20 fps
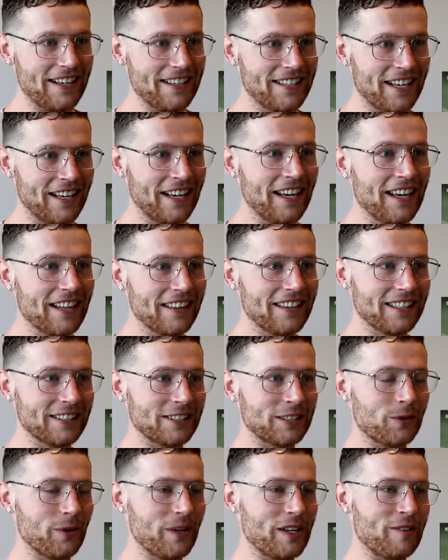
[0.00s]
And this
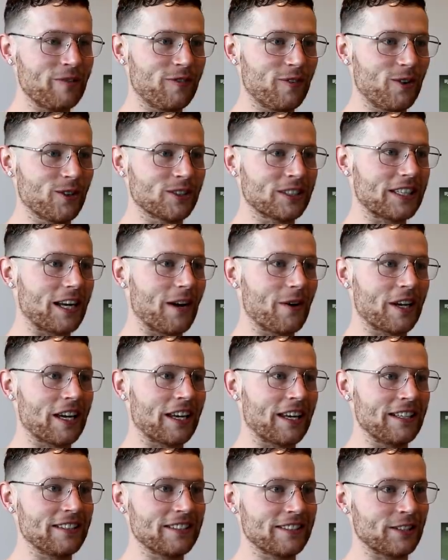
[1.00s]
24 is going
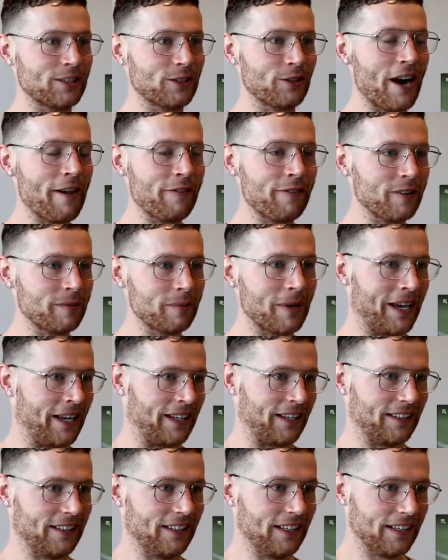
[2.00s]
against the traffic,
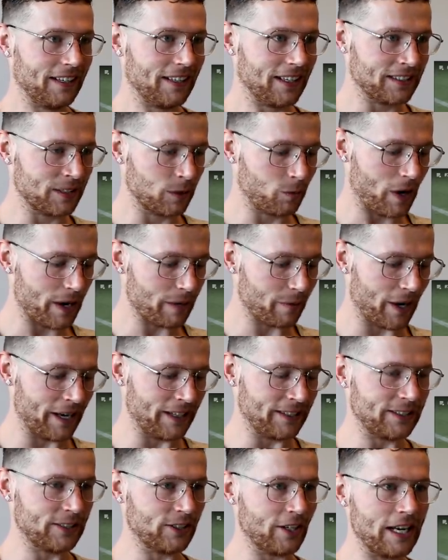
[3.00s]
mate. It's a
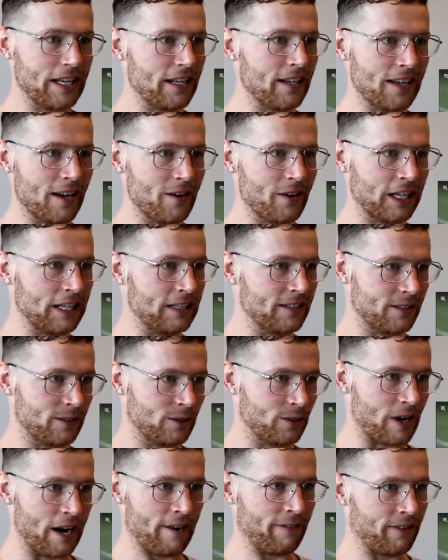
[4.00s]
one-way street. You're going against the
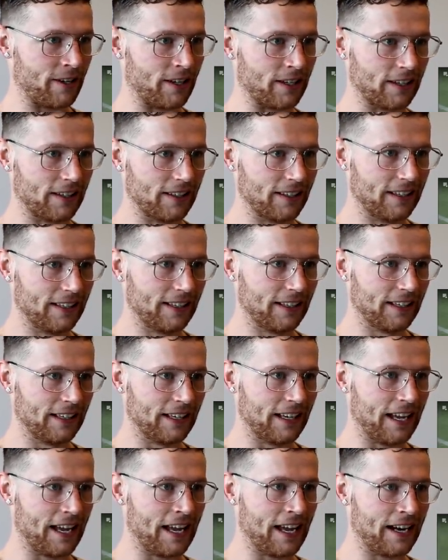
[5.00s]
traffic.
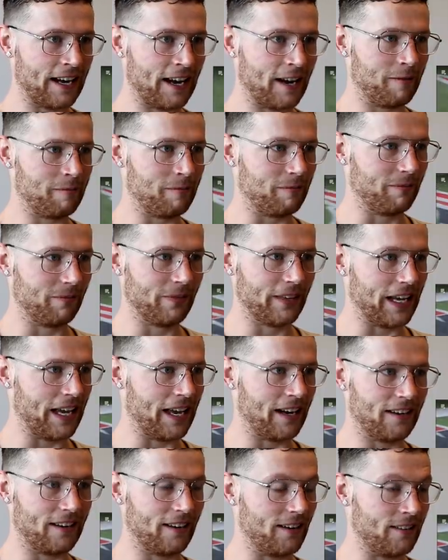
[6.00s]
And, um,
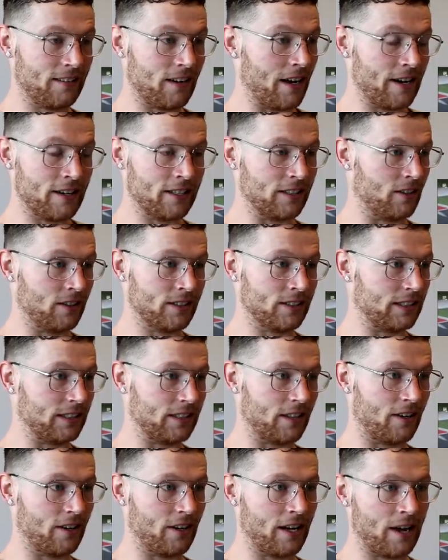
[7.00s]
and I honestly
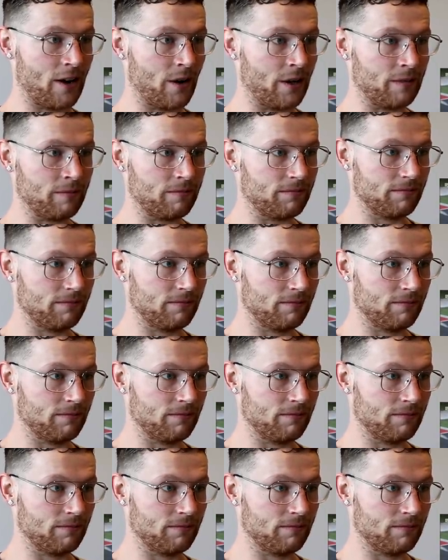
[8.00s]
don't know how he